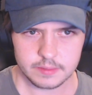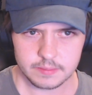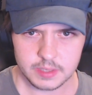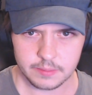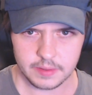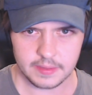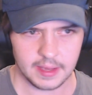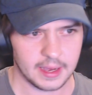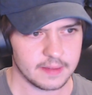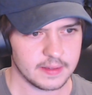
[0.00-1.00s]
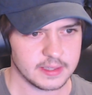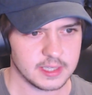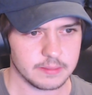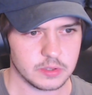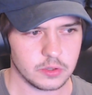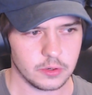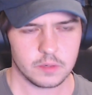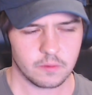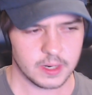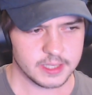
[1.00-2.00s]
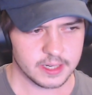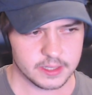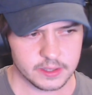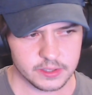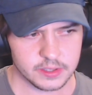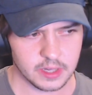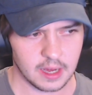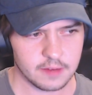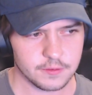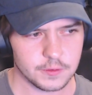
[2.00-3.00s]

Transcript: Somewhere there. That seems good. Right down to the staff.